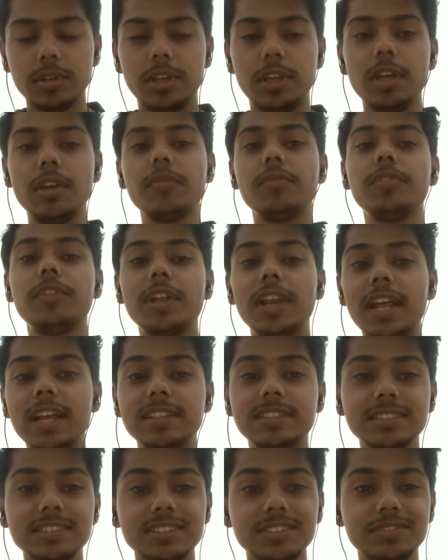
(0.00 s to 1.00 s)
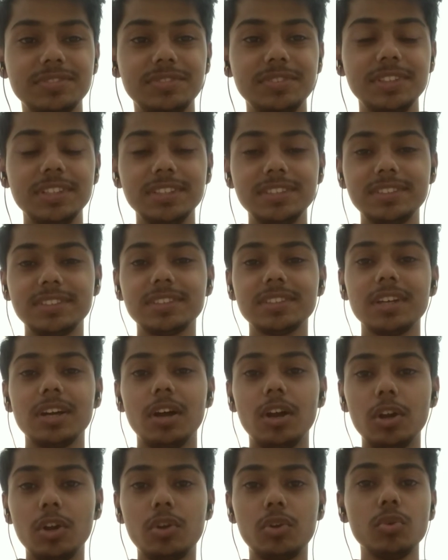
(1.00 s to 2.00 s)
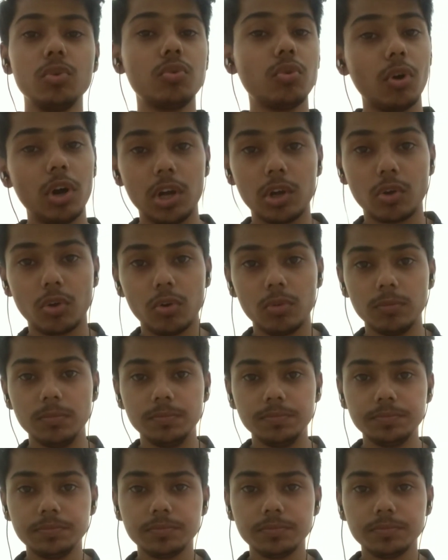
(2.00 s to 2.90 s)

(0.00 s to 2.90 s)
give the licensing fees to Qualcomm.